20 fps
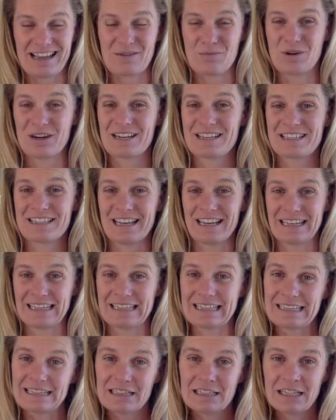And when I say
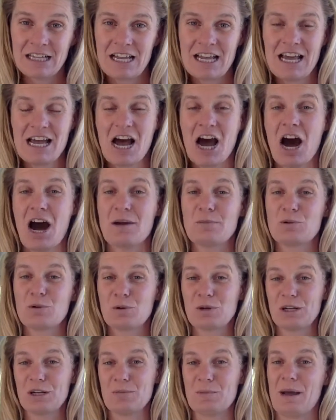little, I'm talking